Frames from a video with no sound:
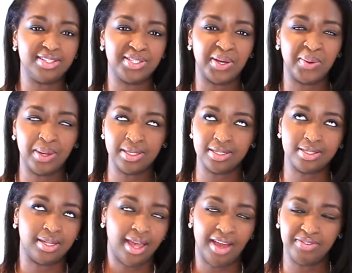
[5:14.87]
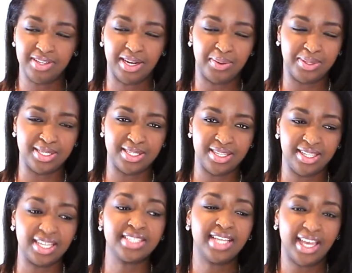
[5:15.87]
So I just laughed and I was
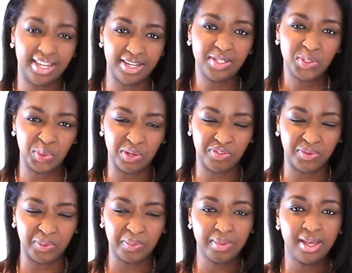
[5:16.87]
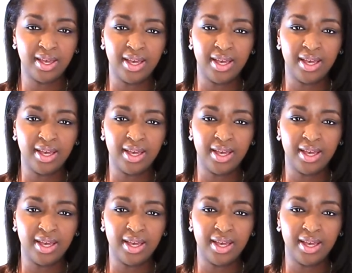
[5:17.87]
excited and joyful.